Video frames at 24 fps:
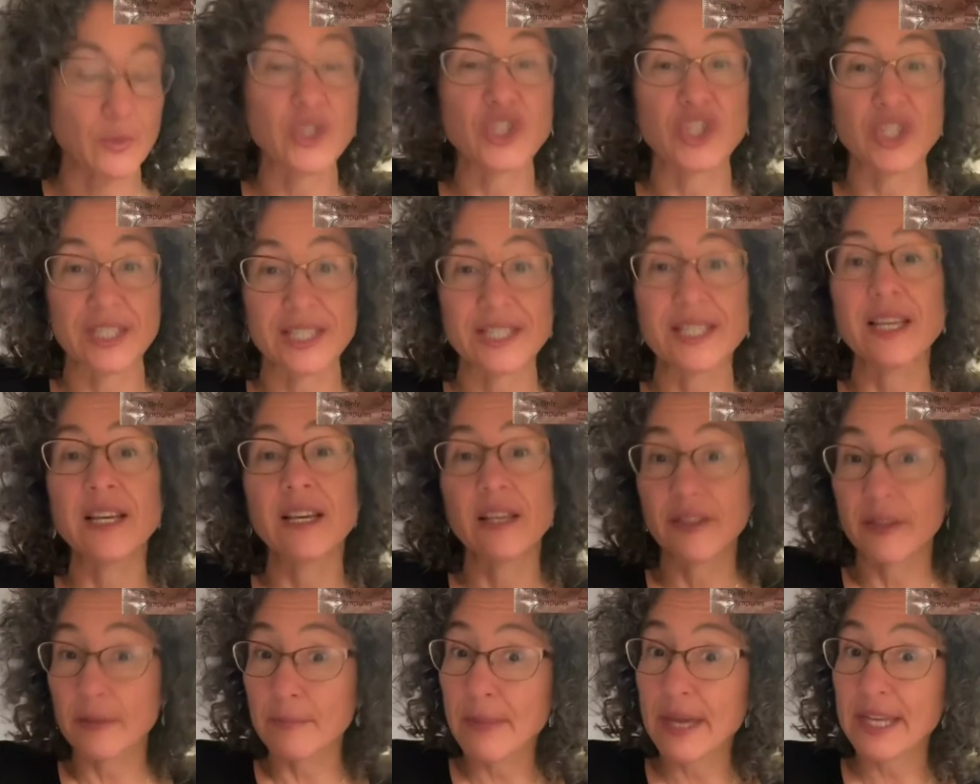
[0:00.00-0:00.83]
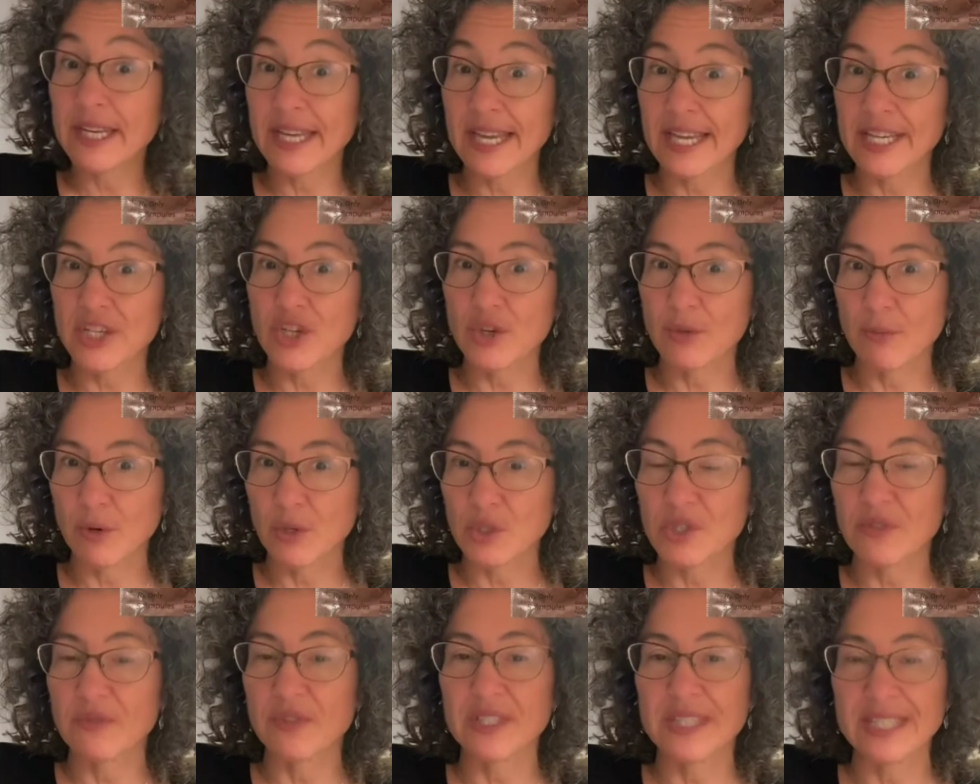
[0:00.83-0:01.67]
which is the medication
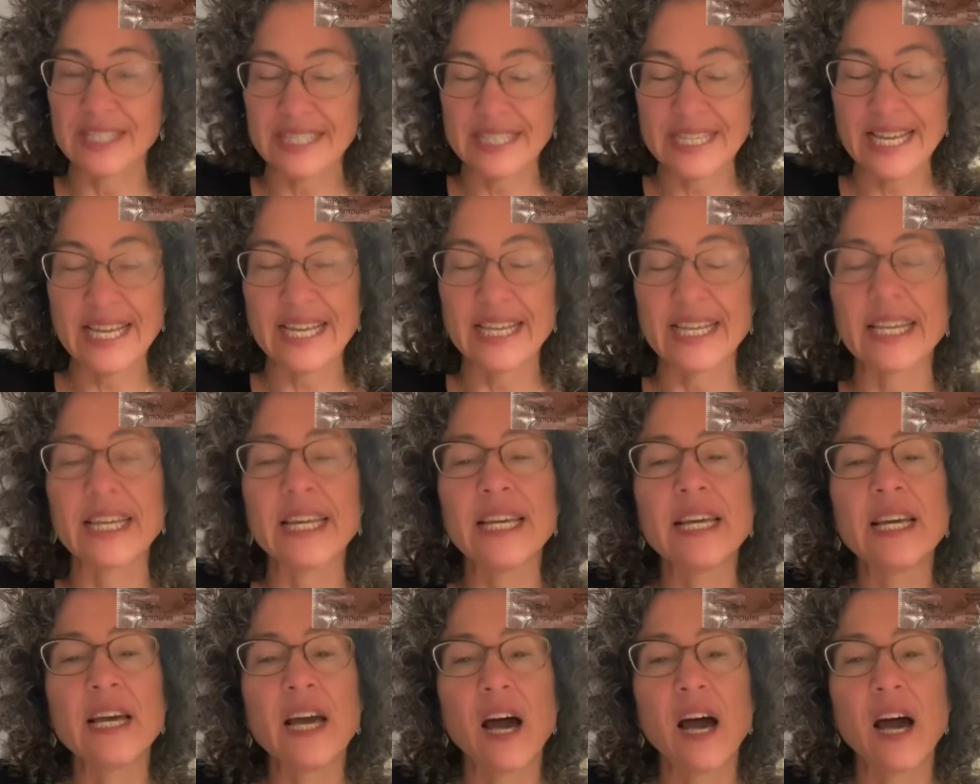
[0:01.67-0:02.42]
most of us take.